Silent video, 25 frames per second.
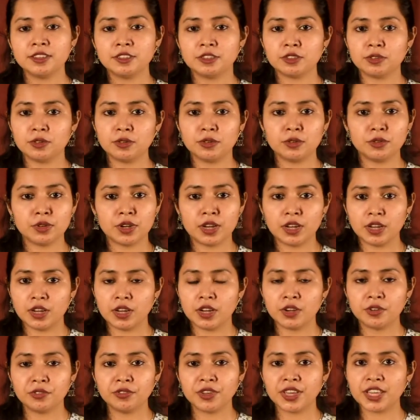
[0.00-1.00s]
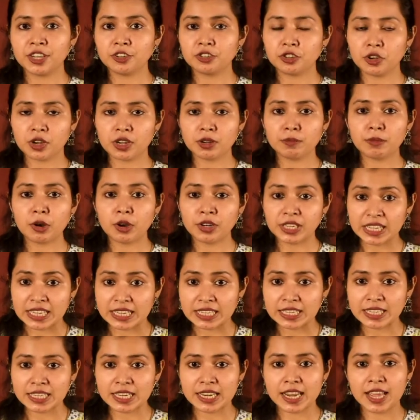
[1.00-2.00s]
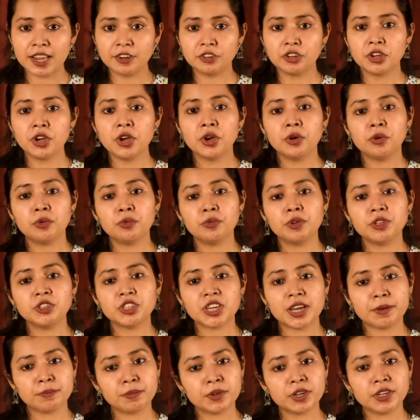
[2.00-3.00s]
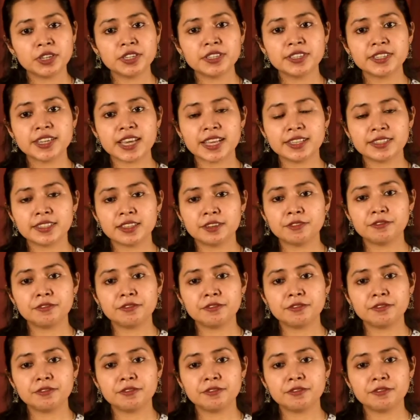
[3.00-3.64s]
so uh, we can talk about internet which emerged as a